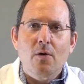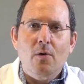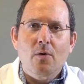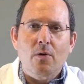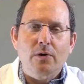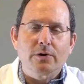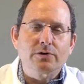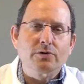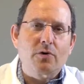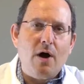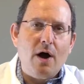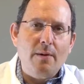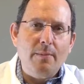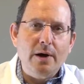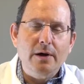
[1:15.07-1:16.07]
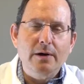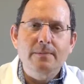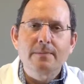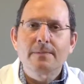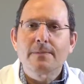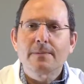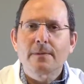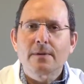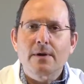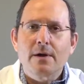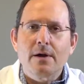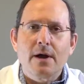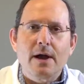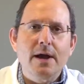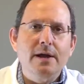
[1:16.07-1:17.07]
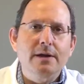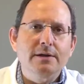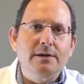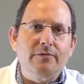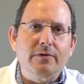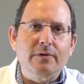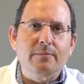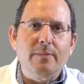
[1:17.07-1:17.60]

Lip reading: or trauma and different